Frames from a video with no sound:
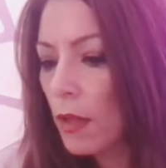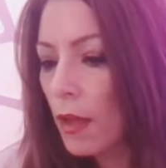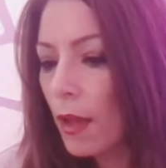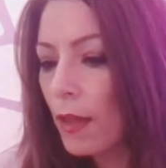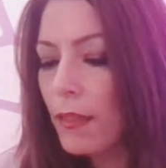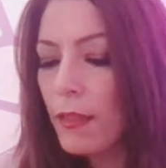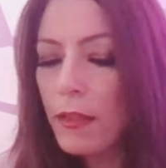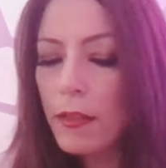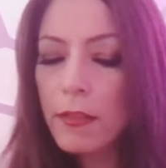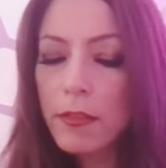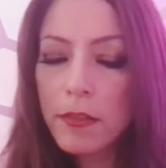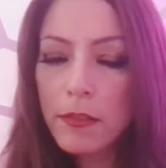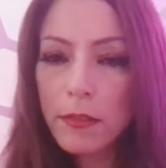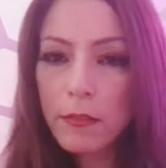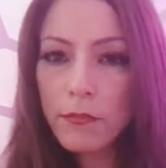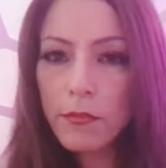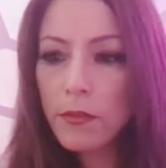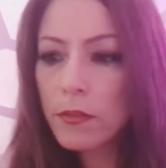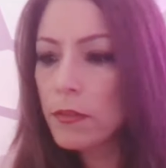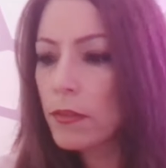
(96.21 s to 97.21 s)
I think this
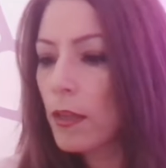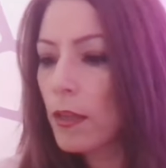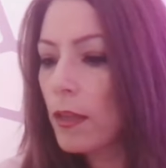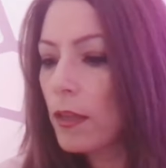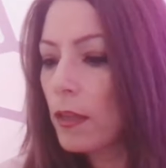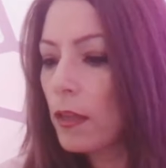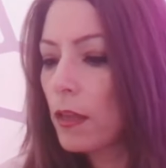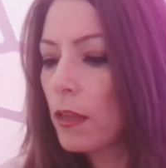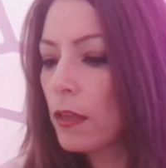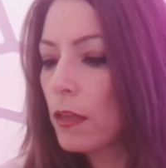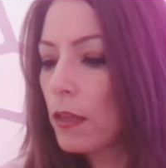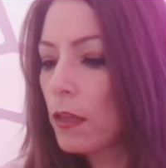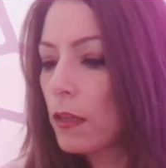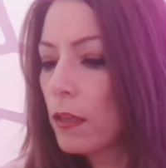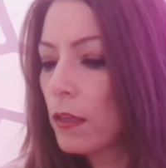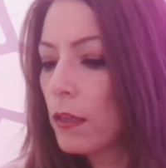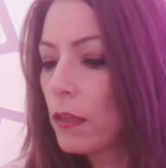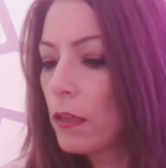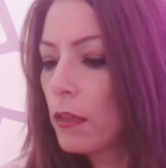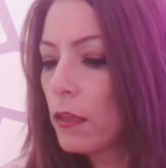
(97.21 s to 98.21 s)
stuff is like,
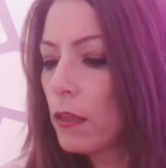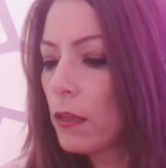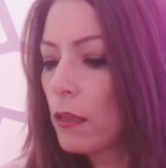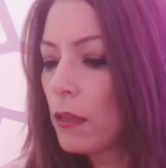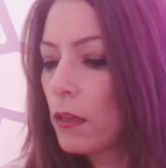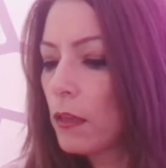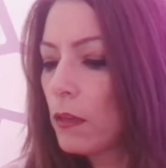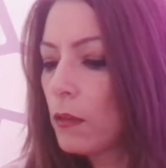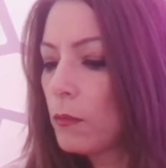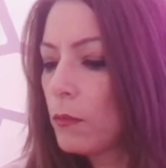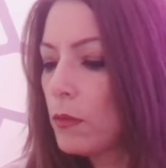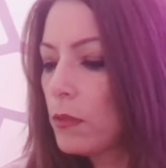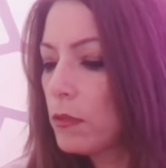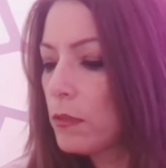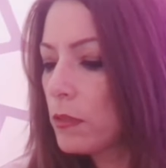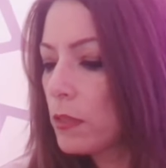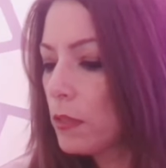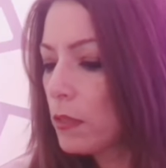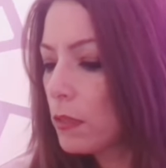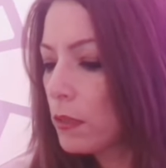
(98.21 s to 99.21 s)
what
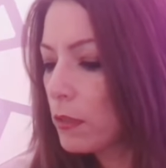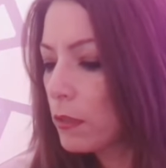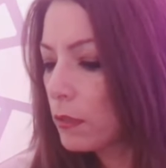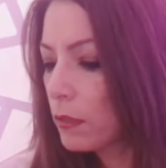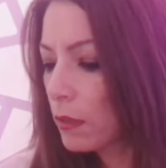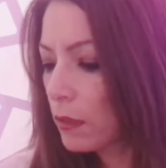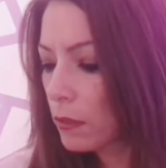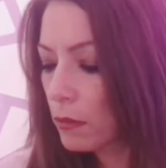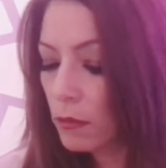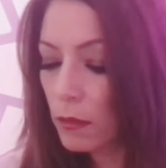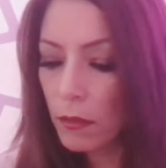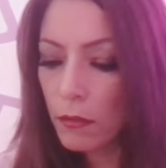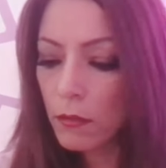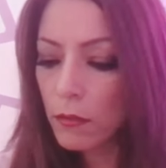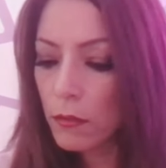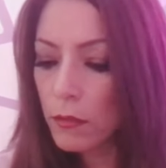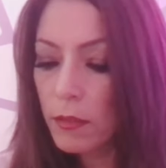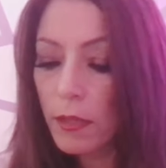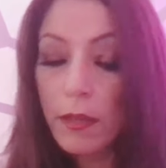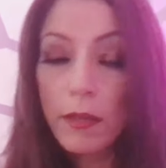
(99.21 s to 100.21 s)
is it? Uh, I don't
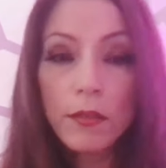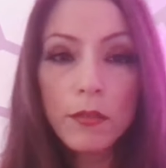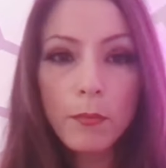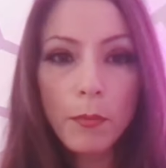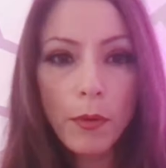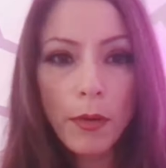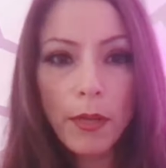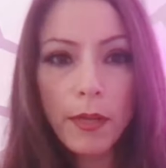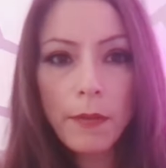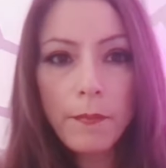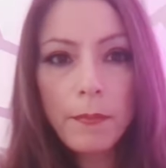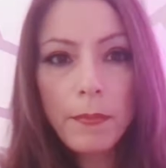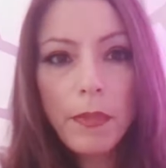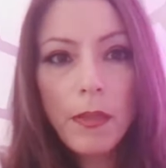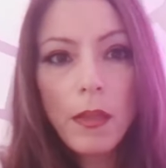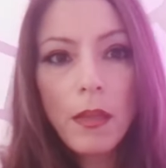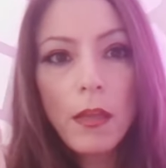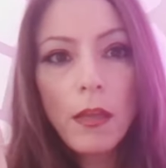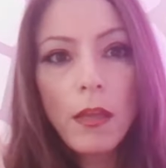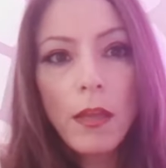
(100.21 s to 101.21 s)
know, it's hairspray.
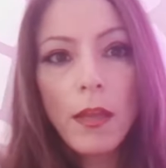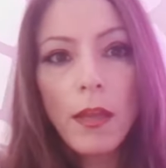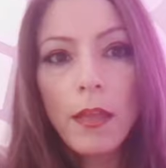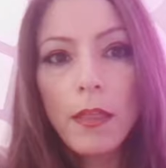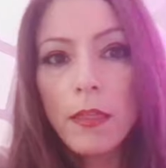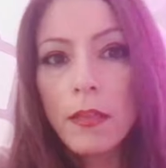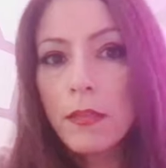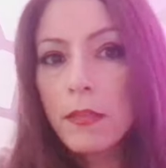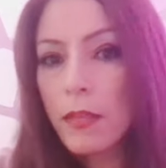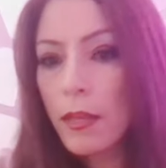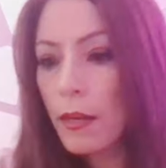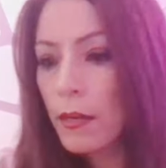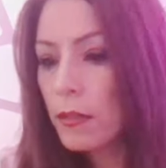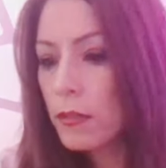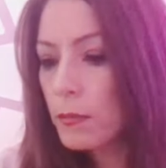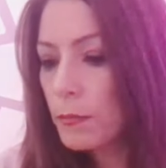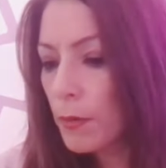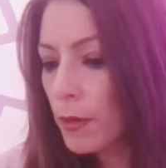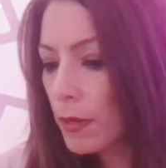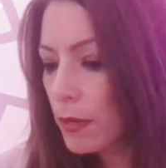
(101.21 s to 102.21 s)
And this
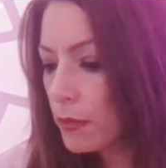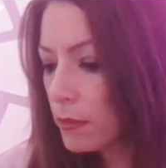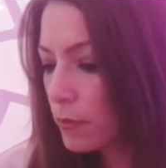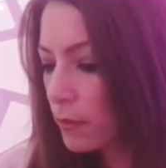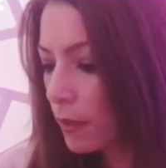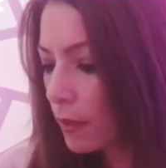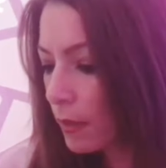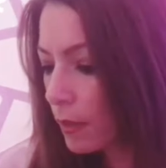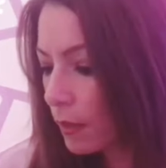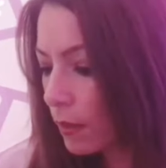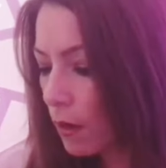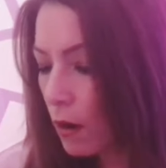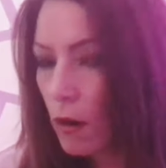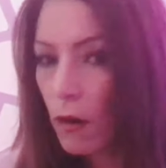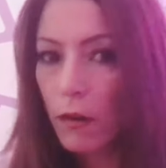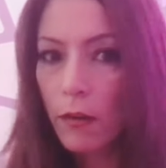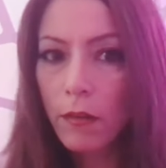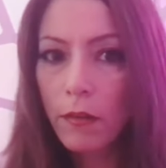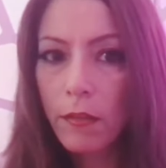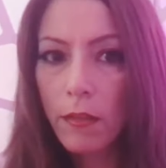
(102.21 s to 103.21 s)
hairspray is like
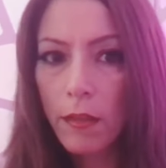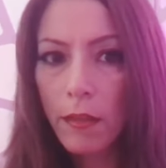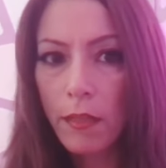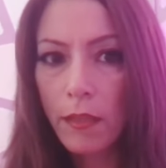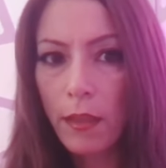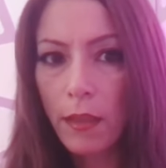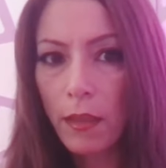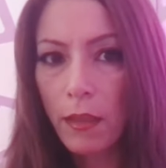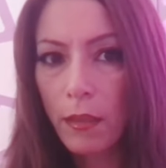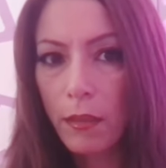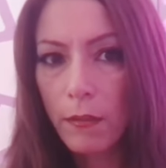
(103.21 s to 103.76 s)
harder than the